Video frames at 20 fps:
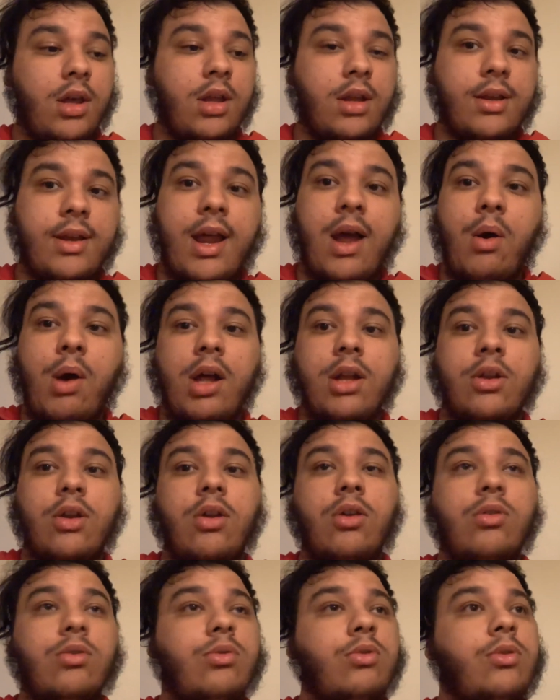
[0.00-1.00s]
Now, I
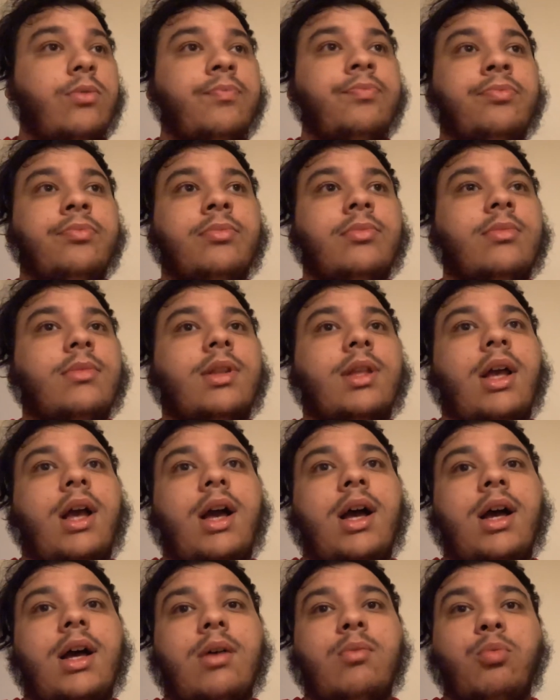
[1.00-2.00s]
know
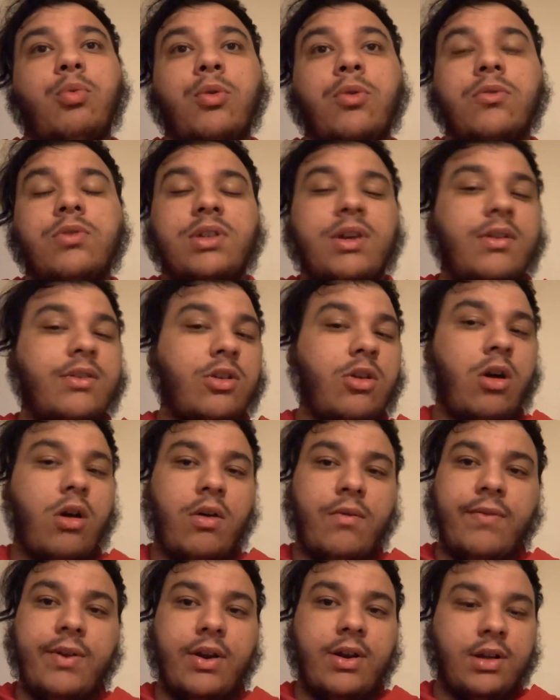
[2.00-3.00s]
Wolves are not
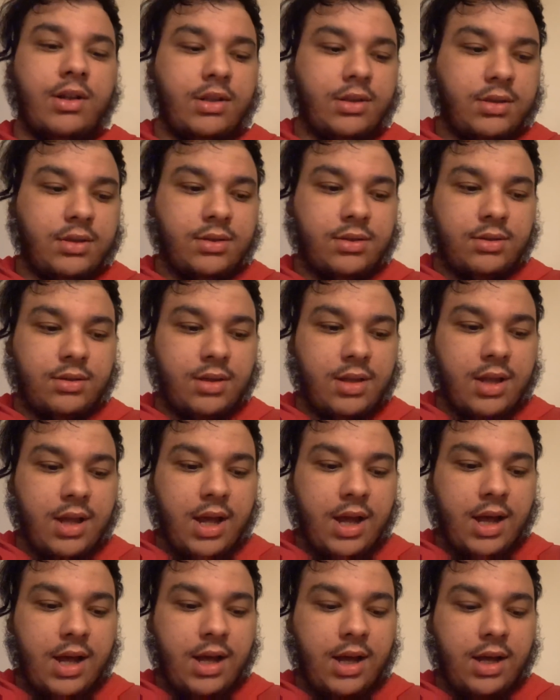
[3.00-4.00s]
a very
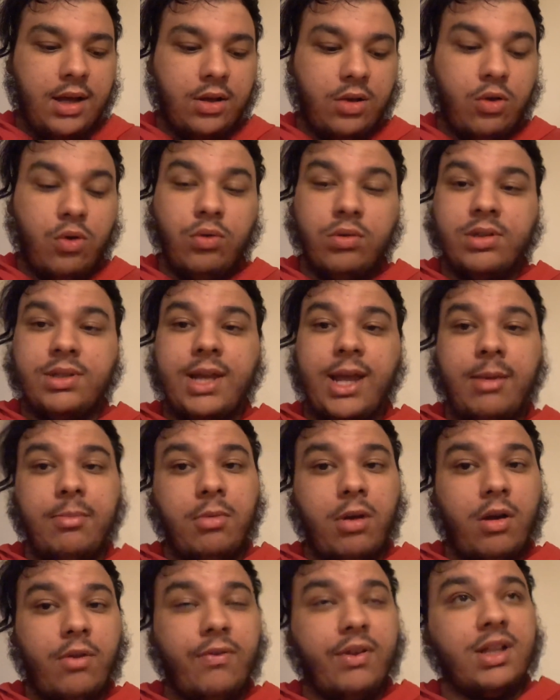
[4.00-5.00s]
good team
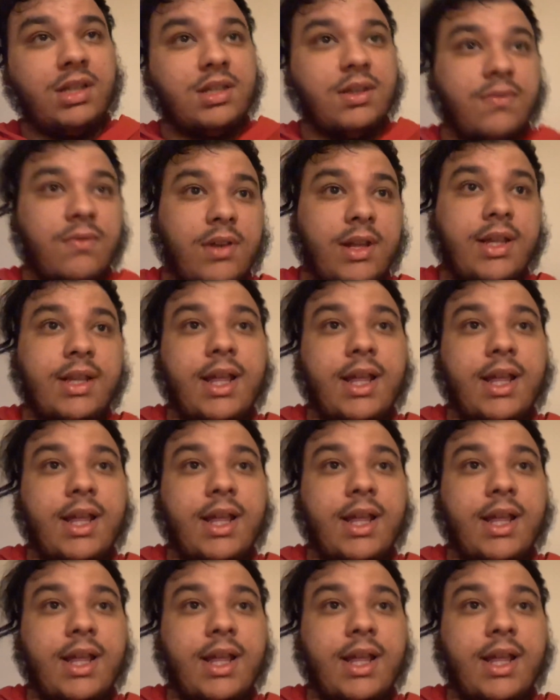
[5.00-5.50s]
offensively.